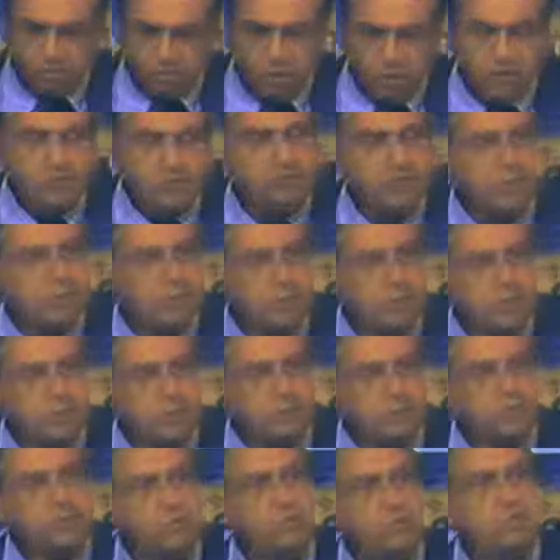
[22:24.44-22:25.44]
Washington
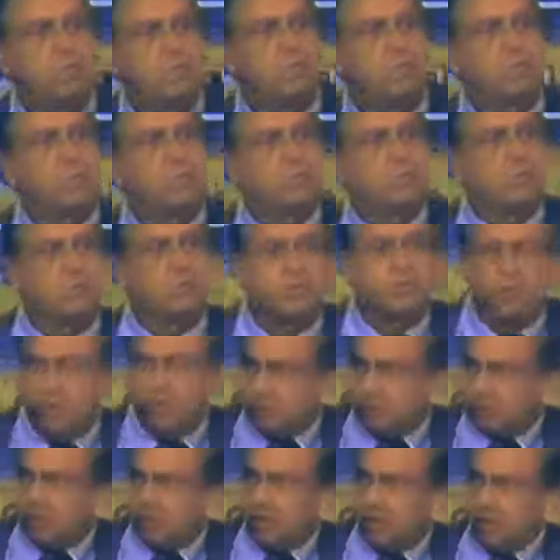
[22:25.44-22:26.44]
Post, which
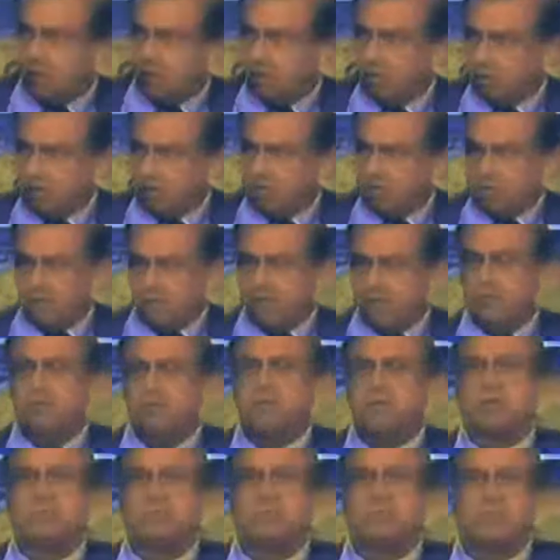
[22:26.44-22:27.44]
is today one of the biggest
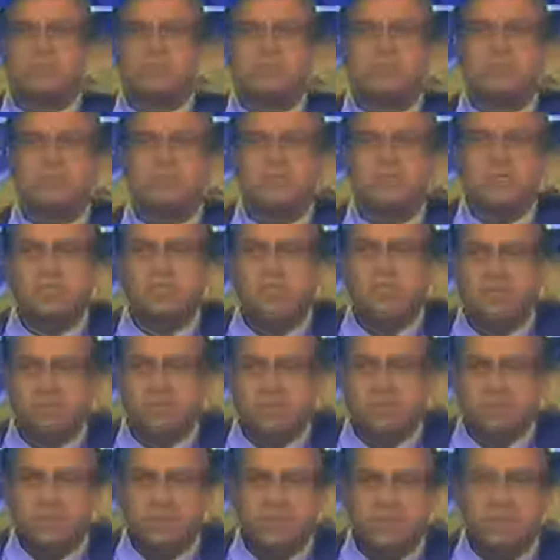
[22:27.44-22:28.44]
corporations in the
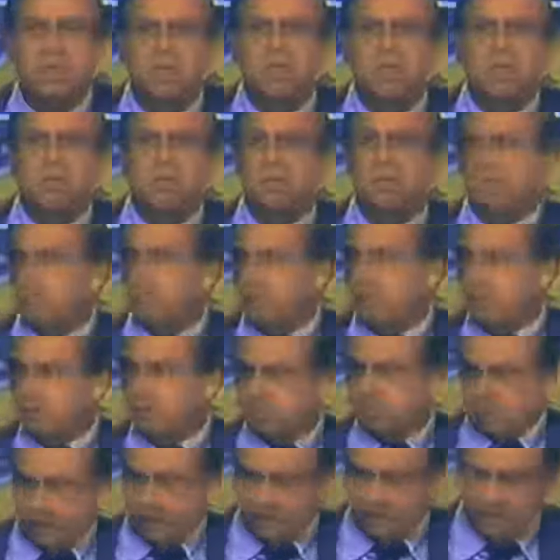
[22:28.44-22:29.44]
country and one of the
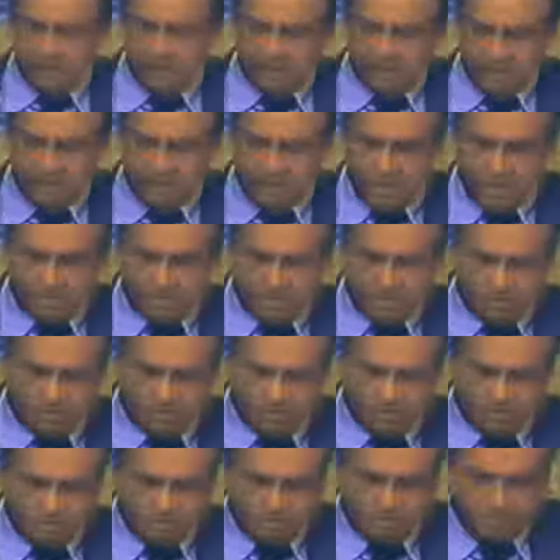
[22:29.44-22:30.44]
biggest media
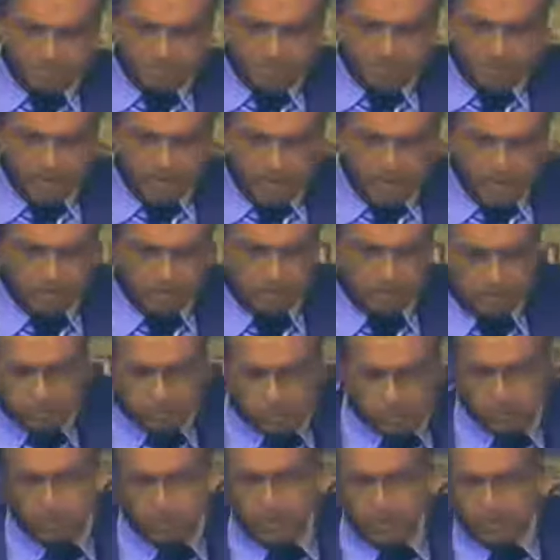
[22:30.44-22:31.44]
conglomerates. And of
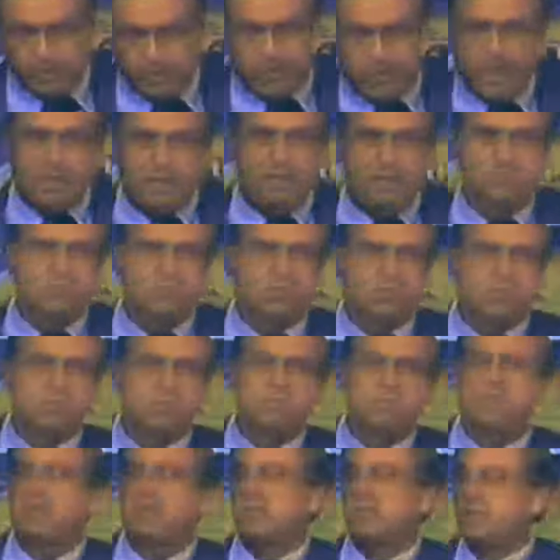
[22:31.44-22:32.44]
course, he paid cash for
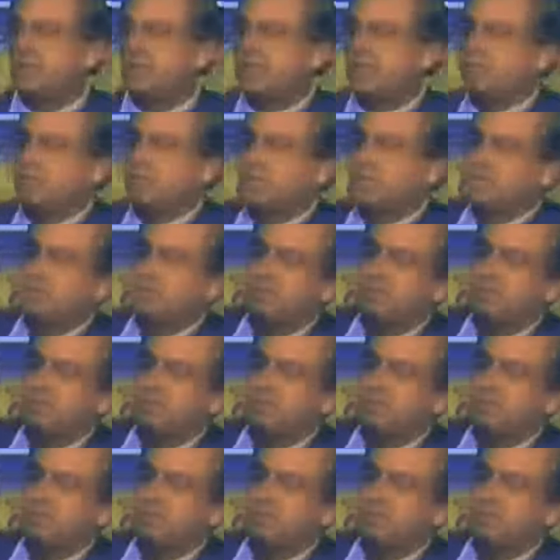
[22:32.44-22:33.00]
it because he had plenty